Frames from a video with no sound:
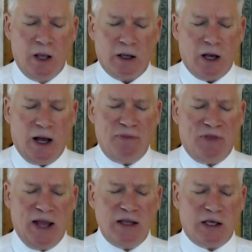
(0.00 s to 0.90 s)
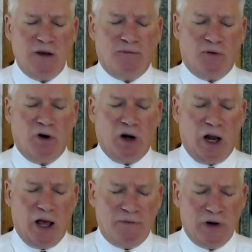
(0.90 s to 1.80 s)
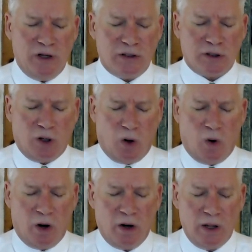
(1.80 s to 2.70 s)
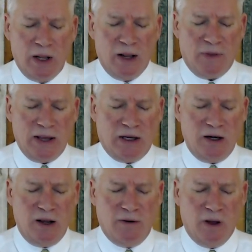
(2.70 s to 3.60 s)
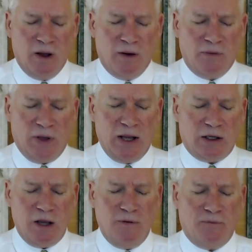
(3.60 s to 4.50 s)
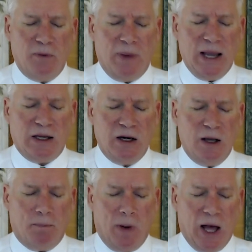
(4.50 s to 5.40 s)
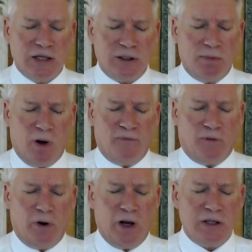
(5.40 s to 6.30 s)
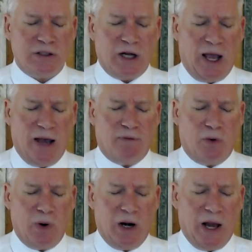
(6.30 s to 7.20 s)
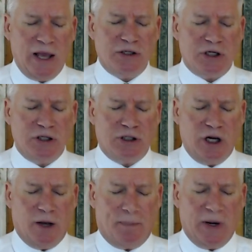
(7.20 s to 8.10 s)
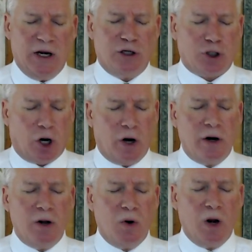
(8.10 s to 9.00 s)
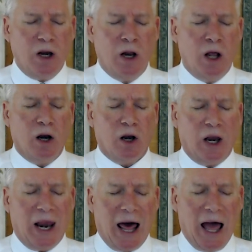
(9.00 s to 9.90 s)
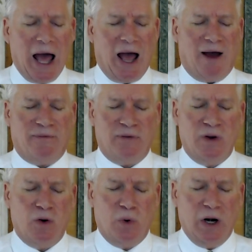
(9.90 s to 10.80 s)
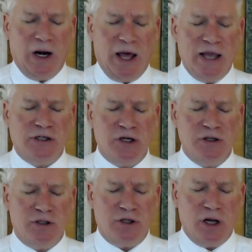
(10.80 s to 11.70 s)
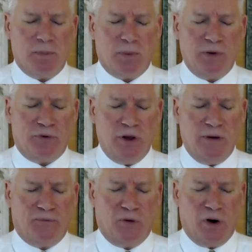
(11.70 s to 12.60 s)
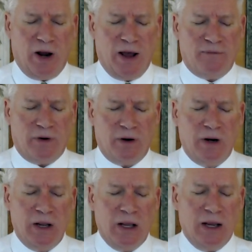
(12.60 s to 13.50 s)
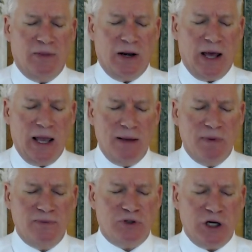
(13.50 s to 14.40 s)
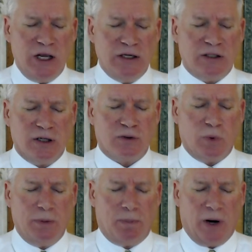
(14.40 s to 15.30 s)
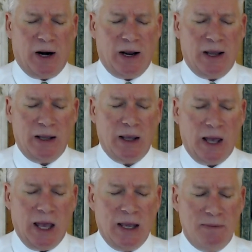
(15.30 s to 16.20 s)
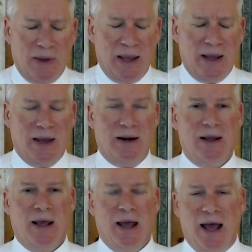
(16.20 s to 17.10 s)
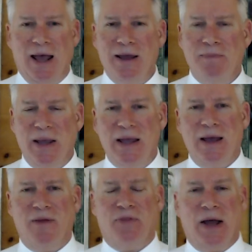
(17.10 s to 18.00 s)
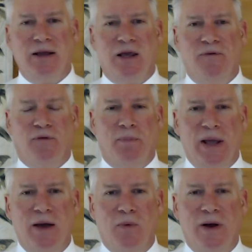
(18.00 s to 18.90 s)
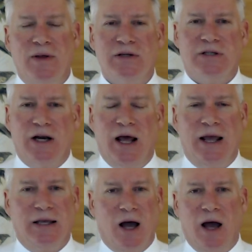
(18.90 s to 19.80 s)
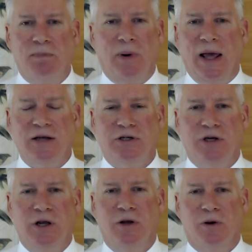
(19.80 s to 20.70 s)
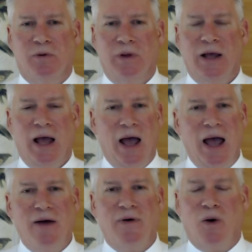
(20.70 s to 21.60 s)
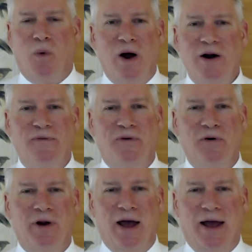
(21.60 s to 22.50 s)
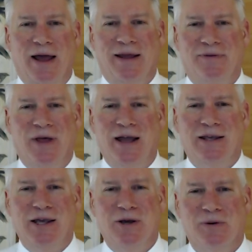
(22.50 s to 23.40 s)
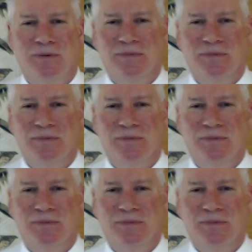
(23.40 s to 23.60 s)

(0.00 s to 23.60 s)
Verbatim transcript: God, thank you for loving us, Lord. Thanking it, thank you for making it possible for us to have a relationship, an eternal life relationship with you forever. In the name of Jesus, we pray. Amen. Amen. Thank you for being with us today. God bless you. Have a wonderful day. Thank you.